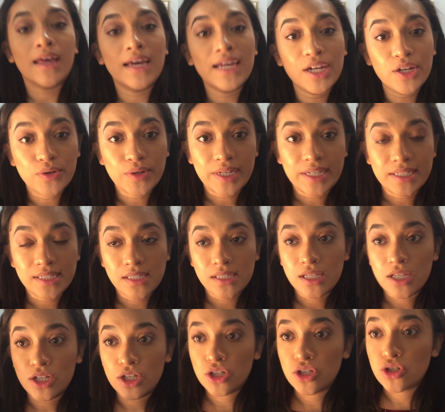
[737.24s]
Hello
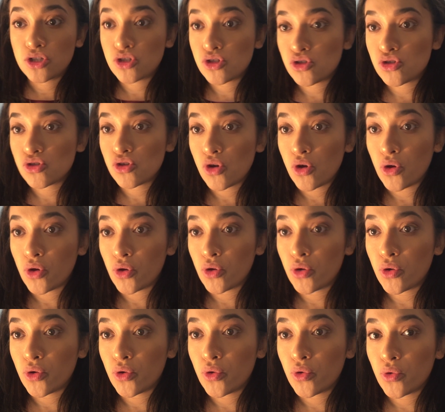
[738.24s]
guys, so
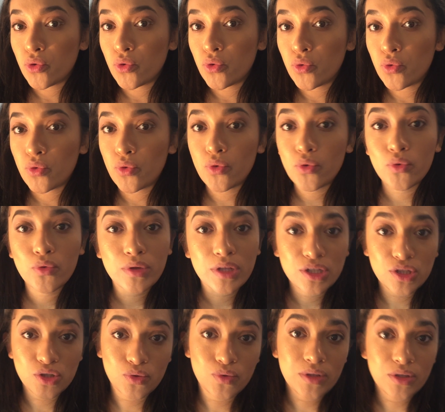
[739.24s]

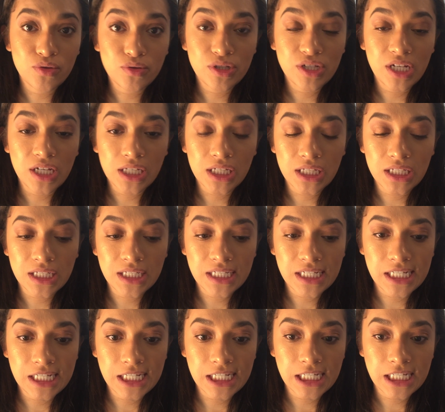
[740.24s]
let's do a little check-in.
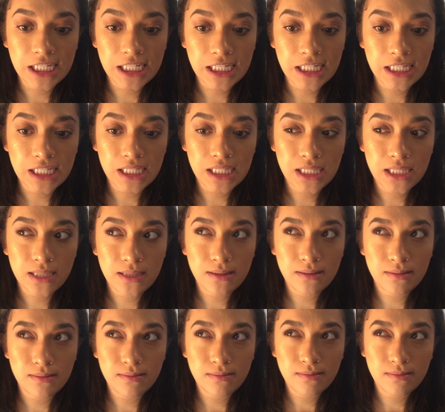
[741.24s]
It is
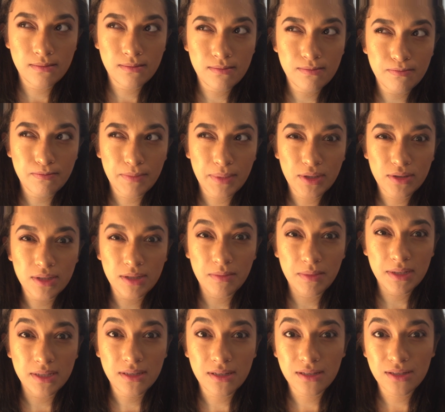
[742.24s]
about to
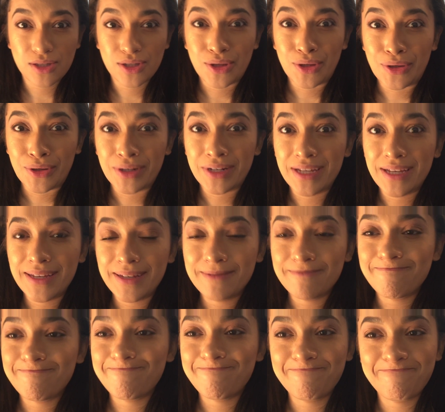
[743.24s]
be 6:30.
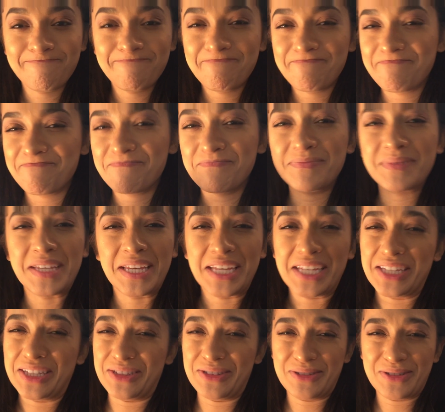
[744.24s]

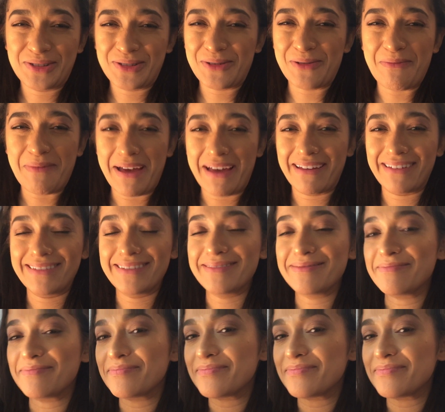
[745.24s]
That looks so bad.